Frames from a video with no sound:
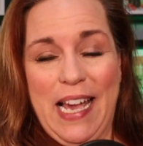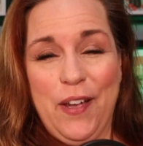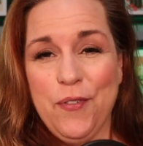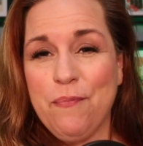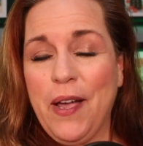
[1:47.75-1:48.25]
I
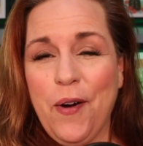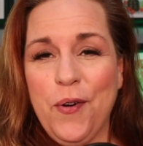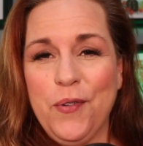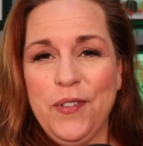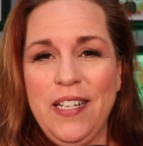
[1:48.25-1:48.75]
own my
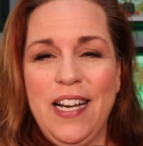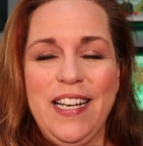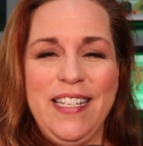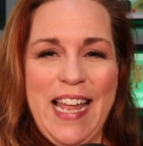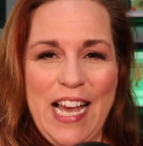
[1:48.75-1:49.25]
own
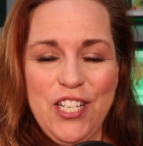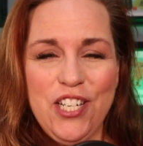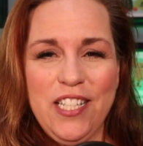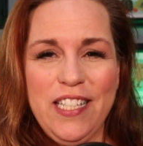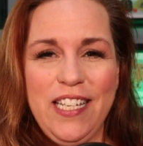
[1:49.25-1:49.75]

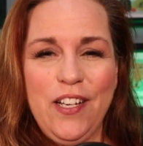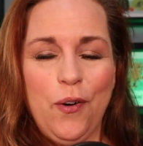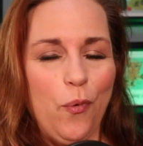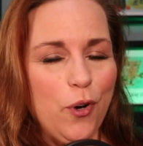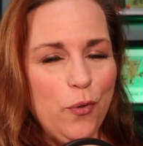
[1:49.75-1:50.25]
nationally
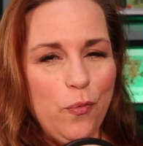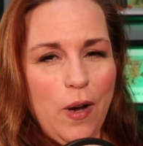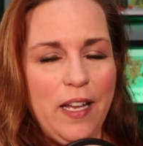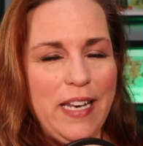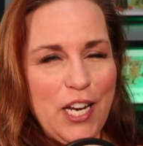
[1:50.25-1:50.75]

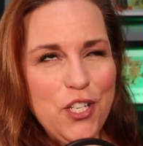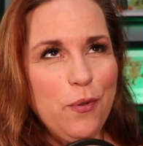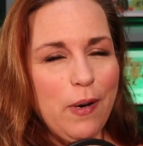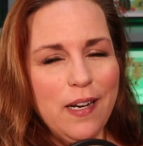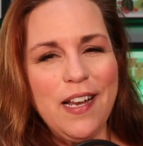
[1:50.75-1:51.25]

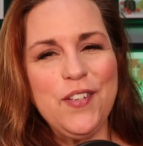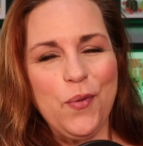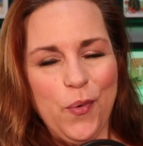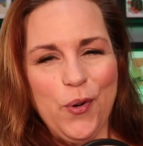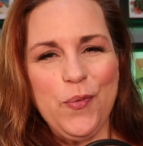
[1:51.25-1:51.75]
recognized
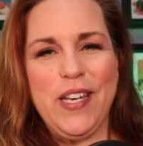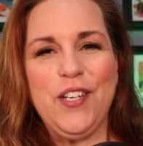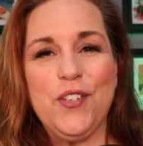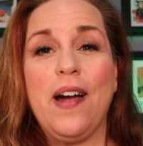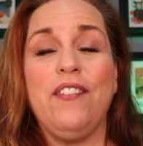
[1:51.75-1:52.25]

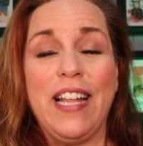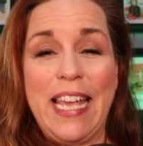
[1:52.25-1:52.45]
award-winning travel